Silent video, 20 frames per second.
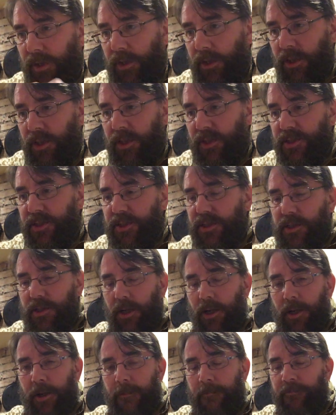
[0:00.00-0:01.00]
is
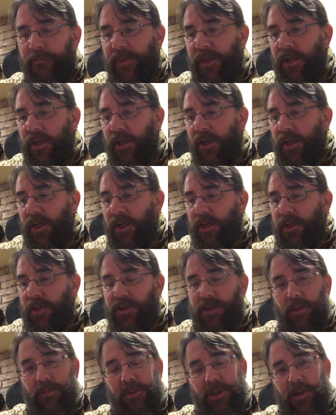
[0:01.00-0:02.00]
um,
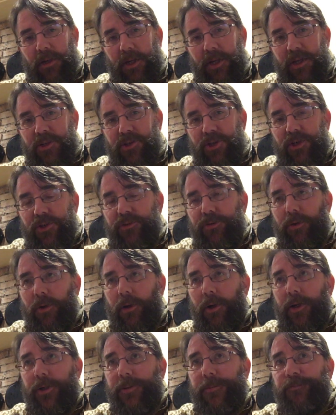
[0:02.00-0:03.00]
something I actually
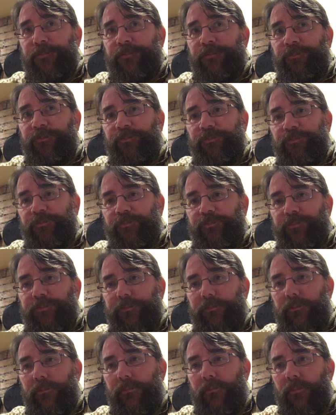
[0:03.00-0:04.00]
tried
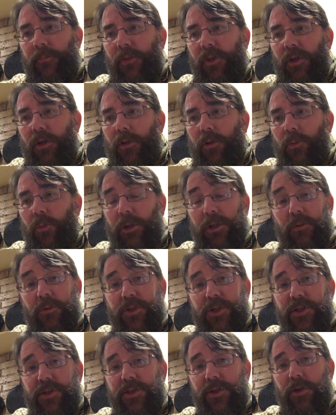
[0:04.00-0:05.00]
when I
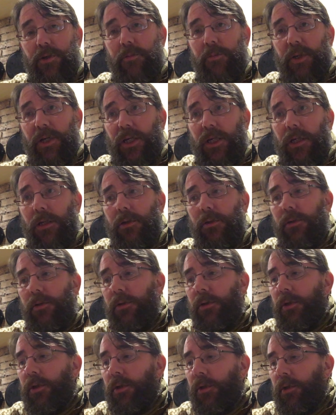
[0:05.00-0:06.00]
was a newbie
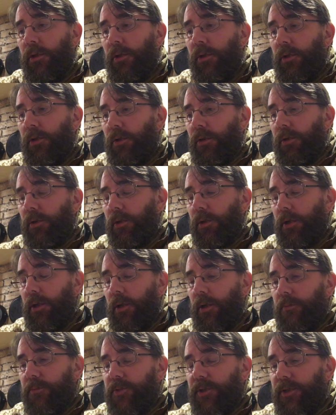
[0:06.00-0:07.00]

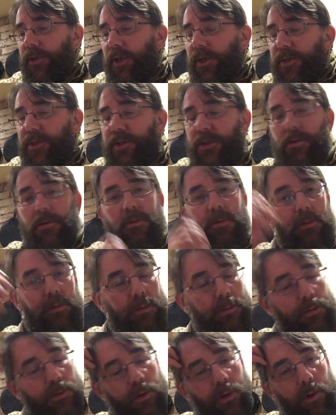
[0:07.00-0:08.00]
um, to this
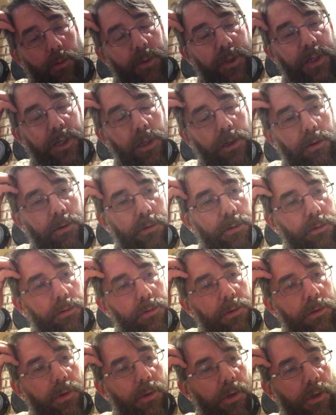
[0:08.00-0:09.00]
hobby.
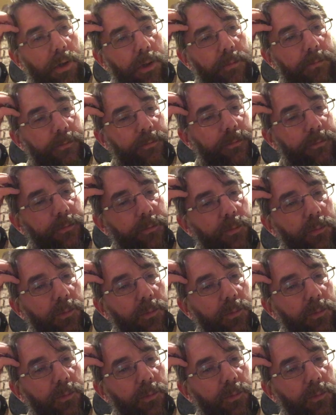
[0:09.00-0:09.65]
Um,